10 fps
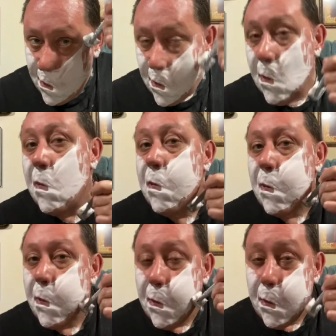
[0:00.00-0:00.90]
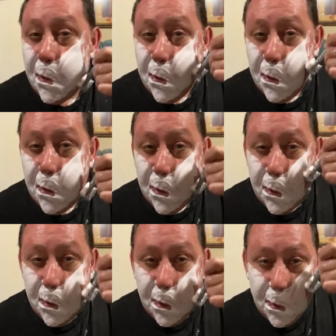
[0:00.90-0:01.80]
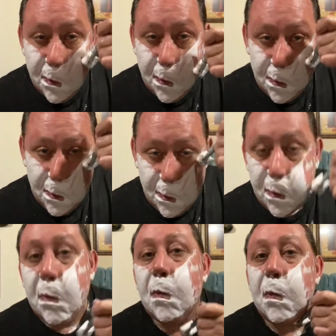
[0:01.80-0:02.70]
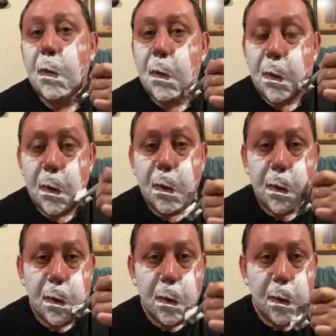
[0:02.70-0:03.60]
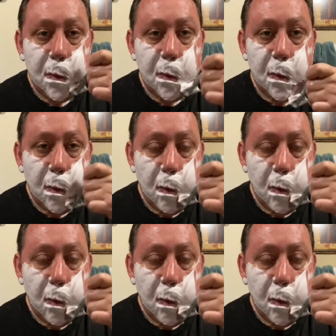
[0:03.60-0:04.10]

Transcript: [no speech]